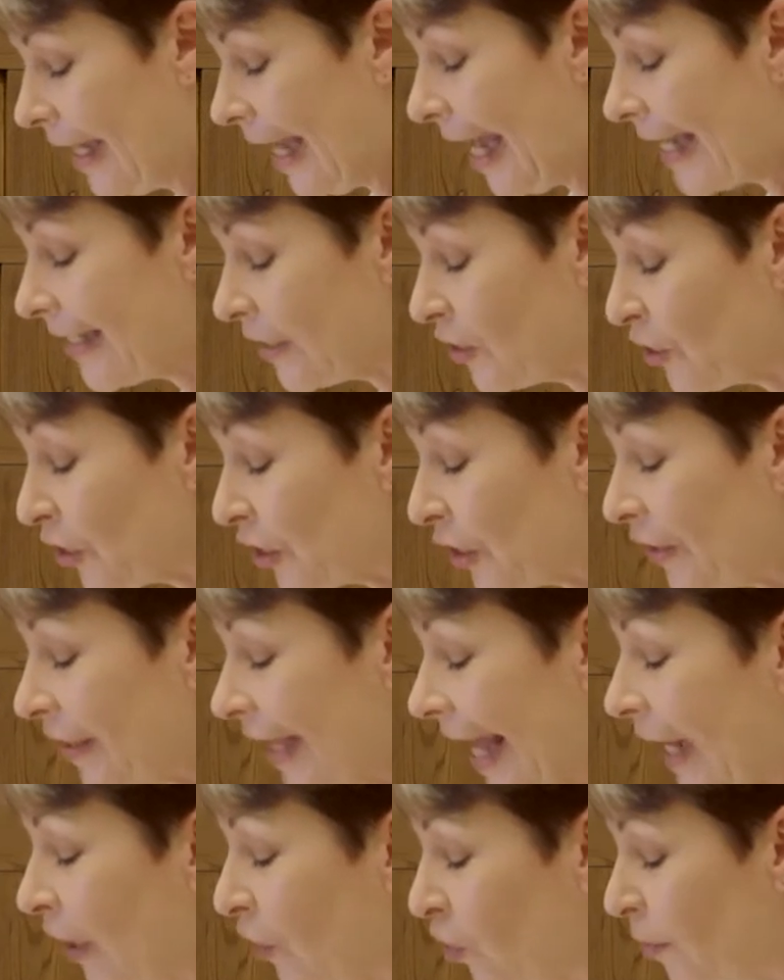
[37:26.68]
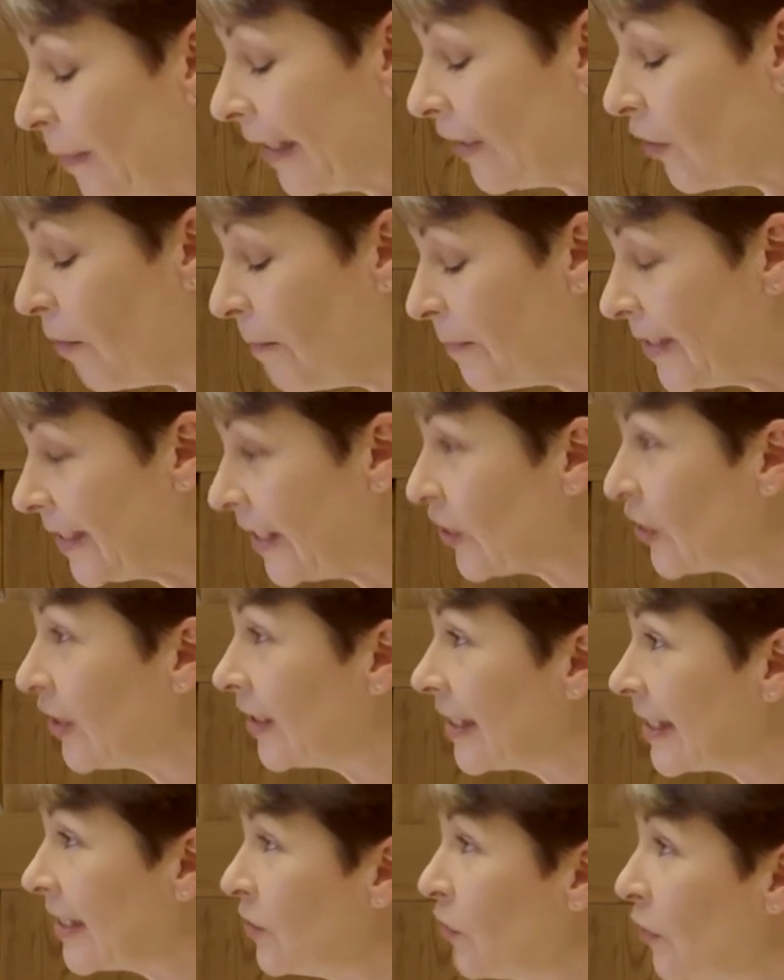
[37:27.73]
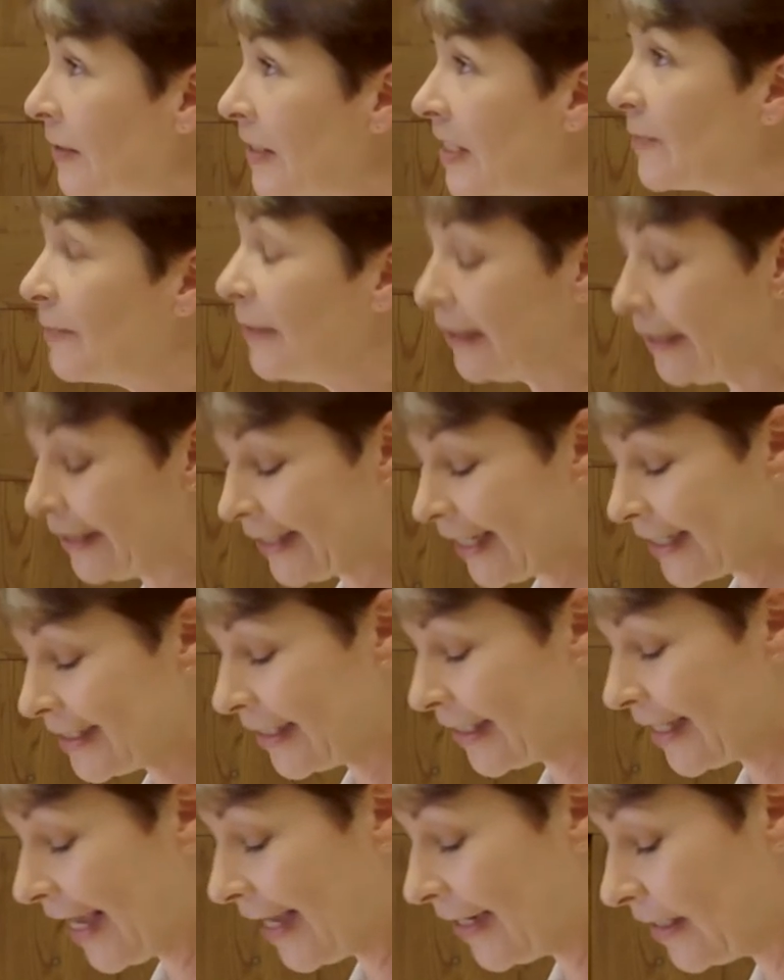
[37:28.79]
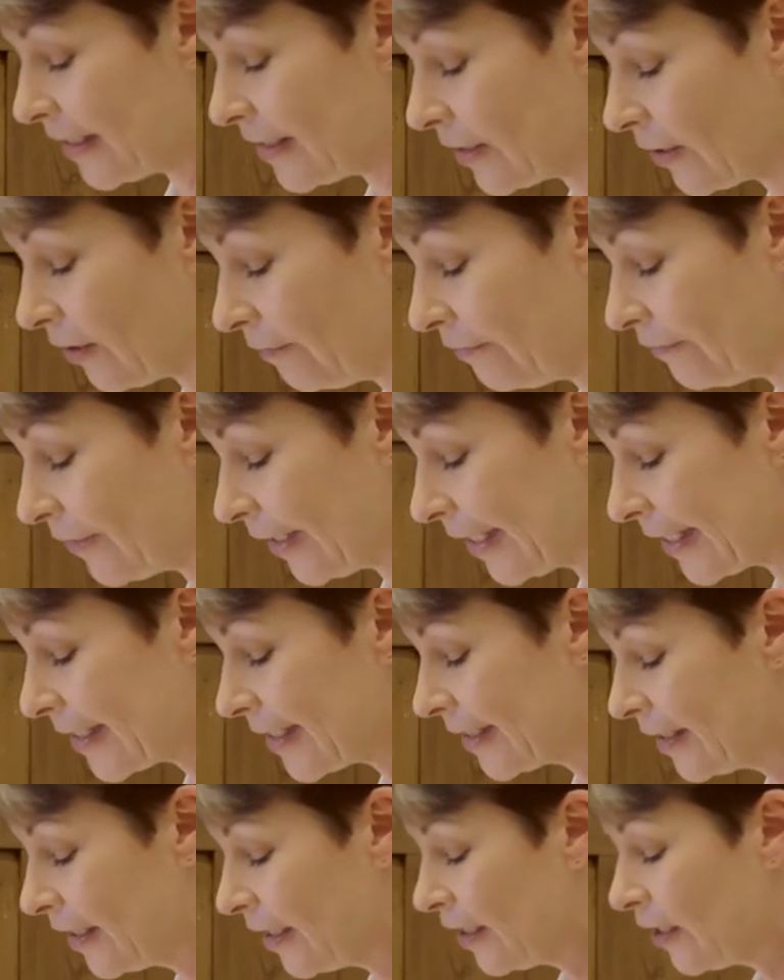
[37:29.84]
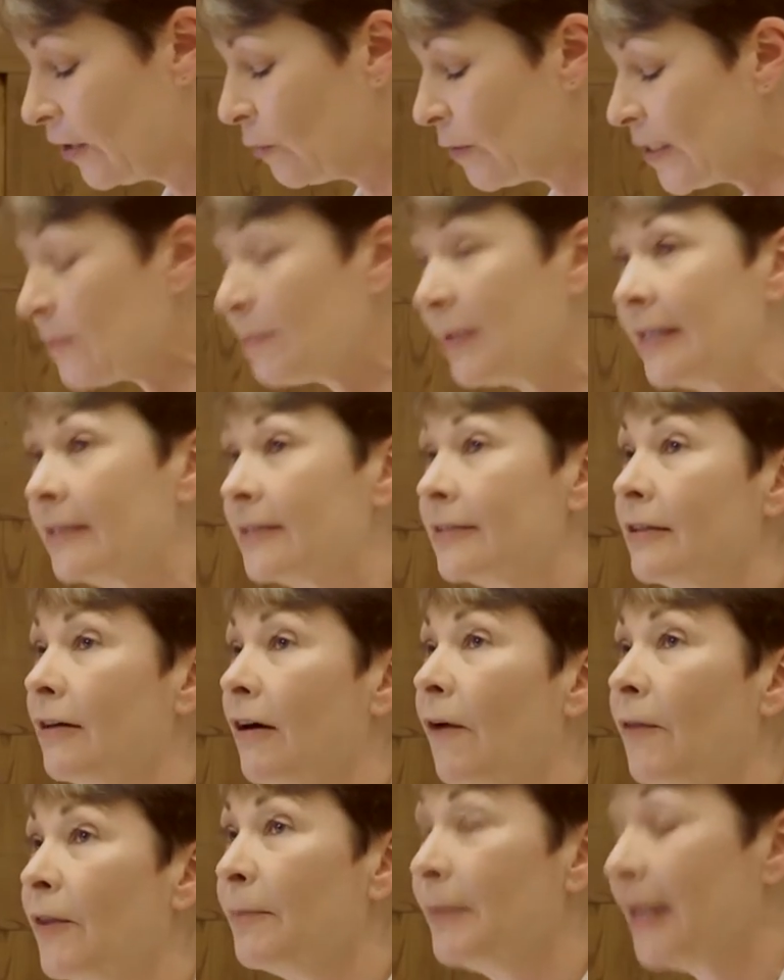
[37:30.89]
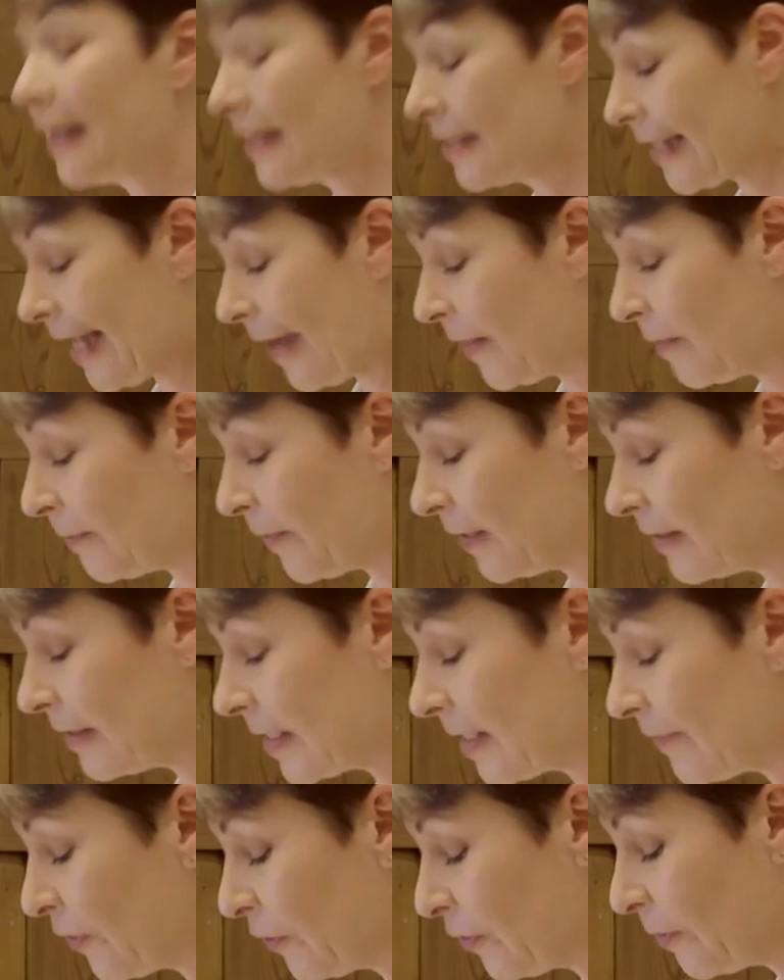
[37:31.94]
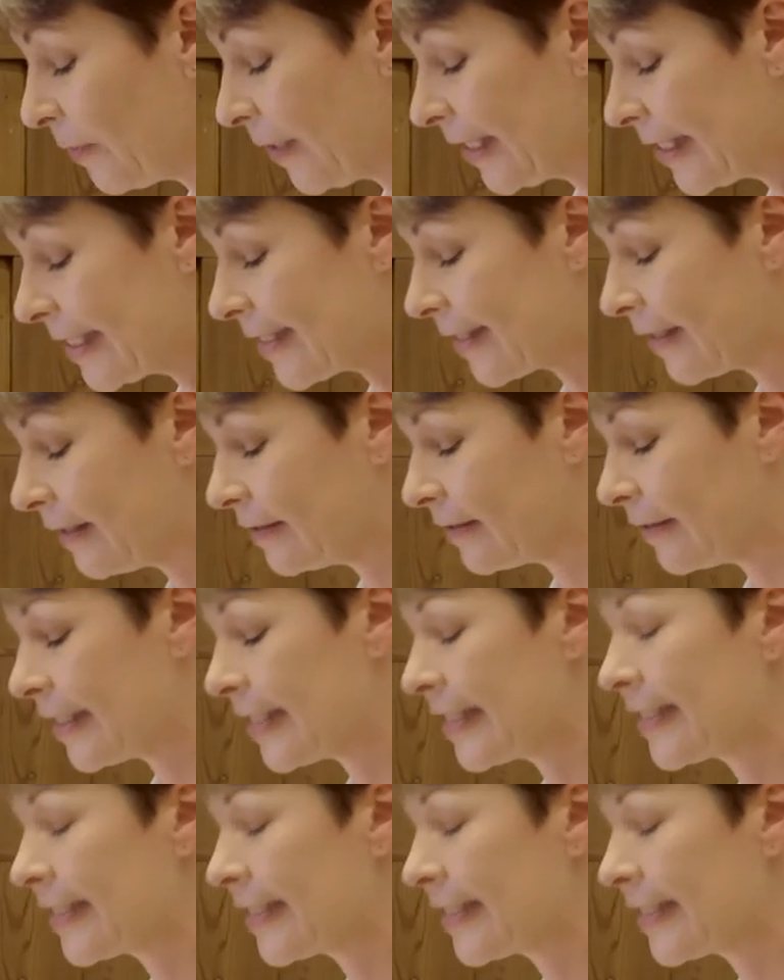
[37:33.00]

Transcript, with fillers: and ensure that economic competition does not spill yet again into conflict was built on the blood and the bones of Europeans killed in the